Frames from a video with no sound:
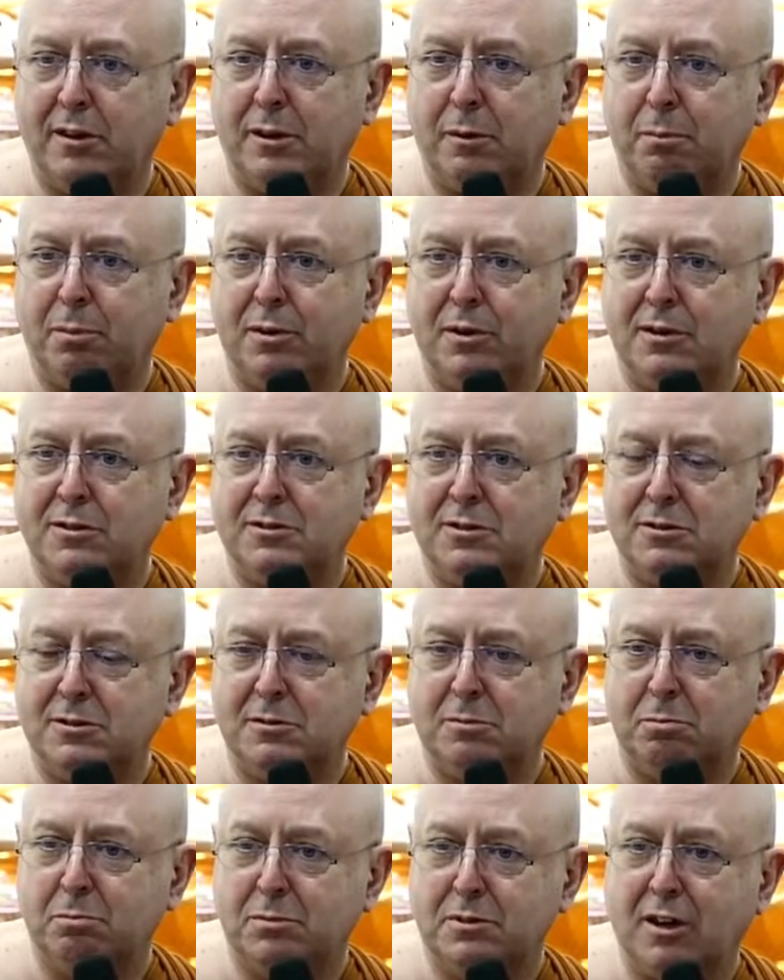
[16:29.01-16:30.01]
the person's
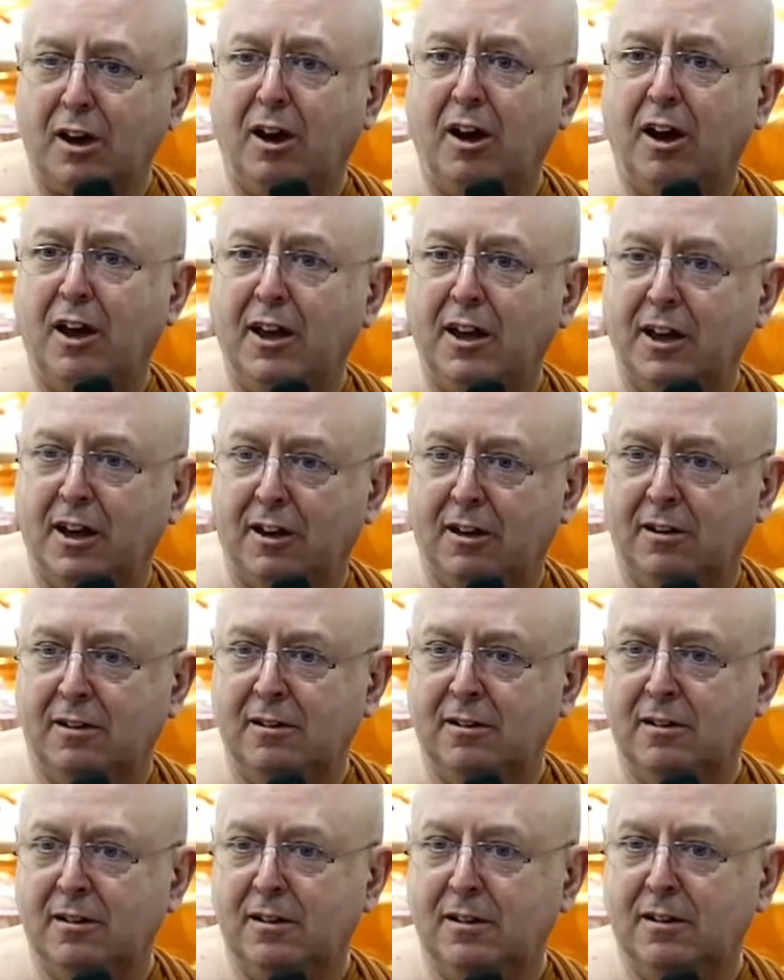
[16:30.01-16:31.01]
dying.
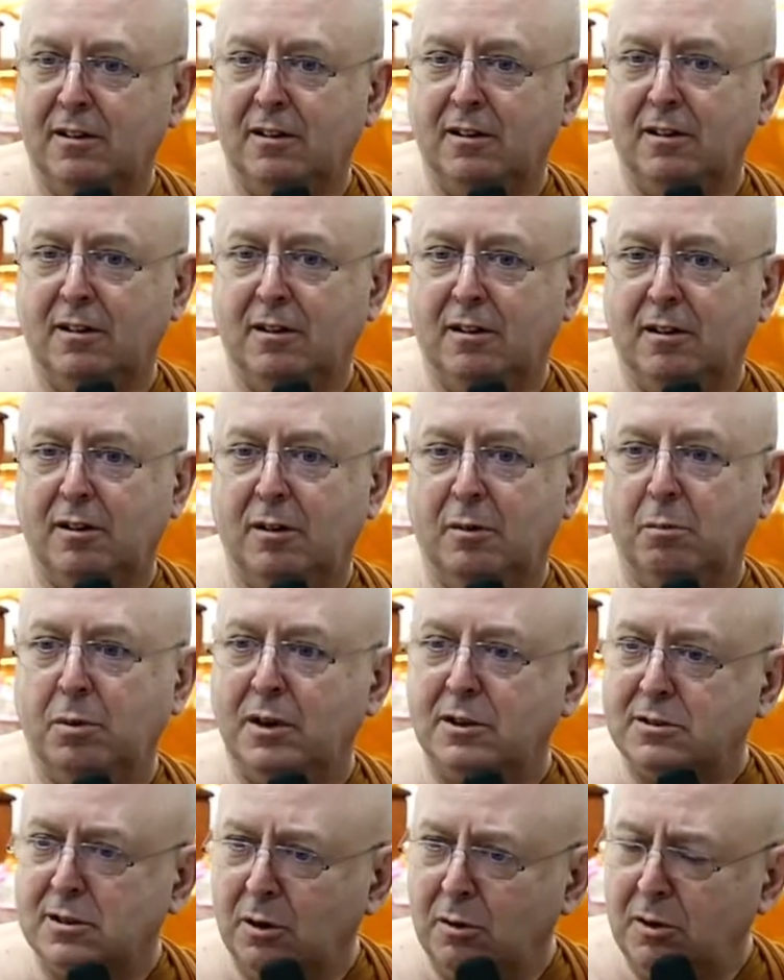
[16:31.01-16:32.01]
But
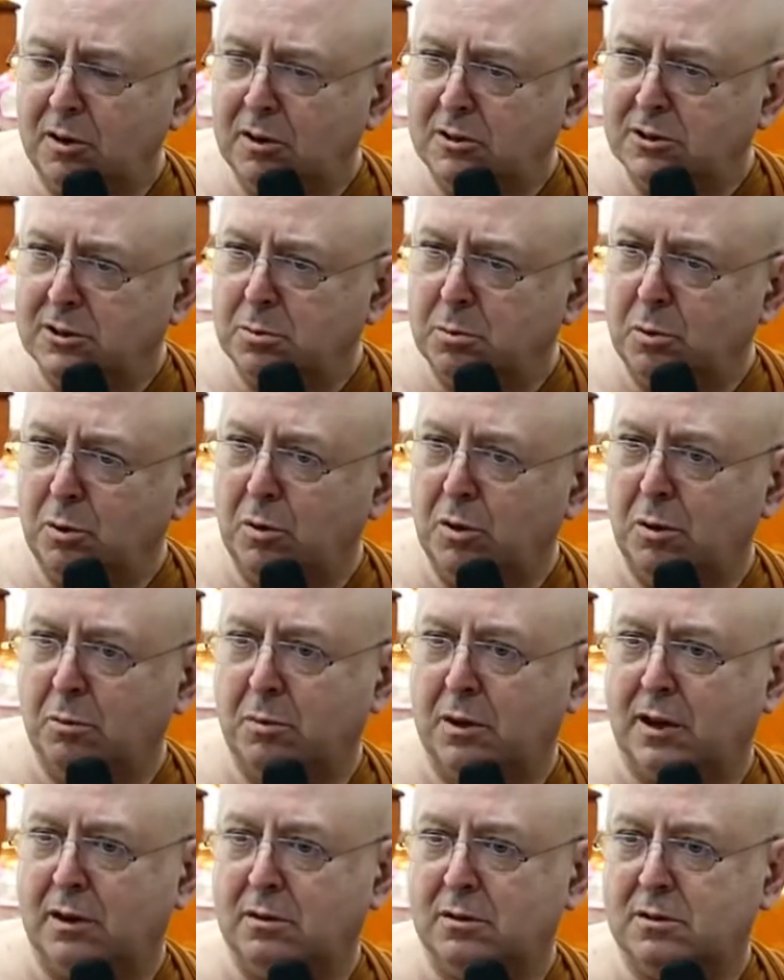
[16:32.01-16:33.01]
it's only a small
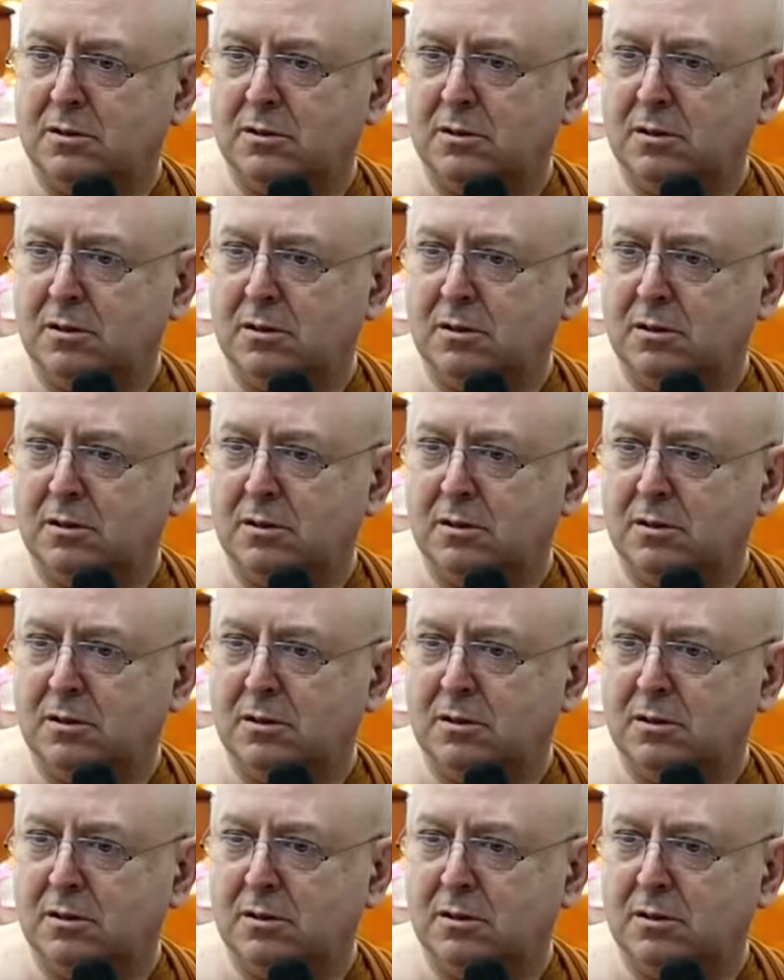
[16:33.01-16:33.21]
amount.